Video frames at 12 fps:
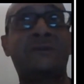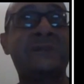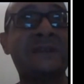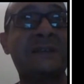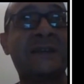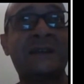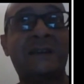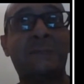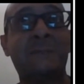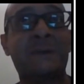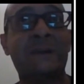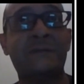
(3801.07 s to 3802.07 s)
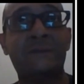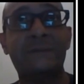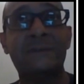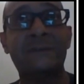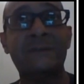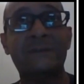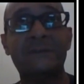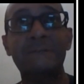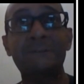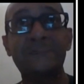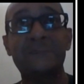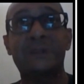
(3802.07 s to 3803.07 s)
if he can't come back from this,
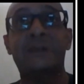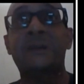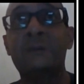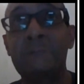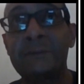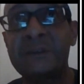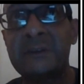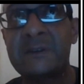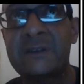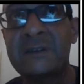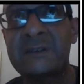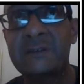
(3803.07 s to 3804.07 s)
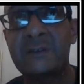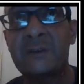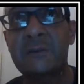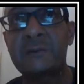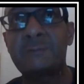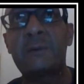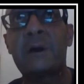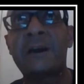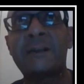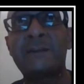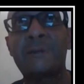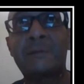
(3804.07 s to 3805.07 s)
he'll be in the 3rd
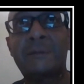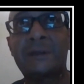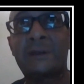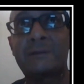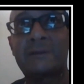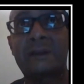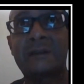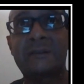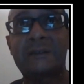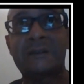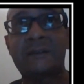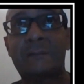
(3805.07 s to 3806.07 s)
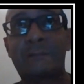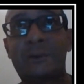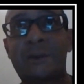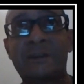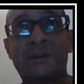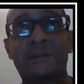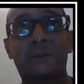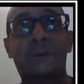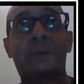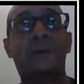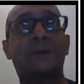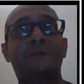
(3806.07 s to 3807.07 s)
spot. He might be on the practice
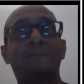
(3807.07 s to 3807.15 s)
squad.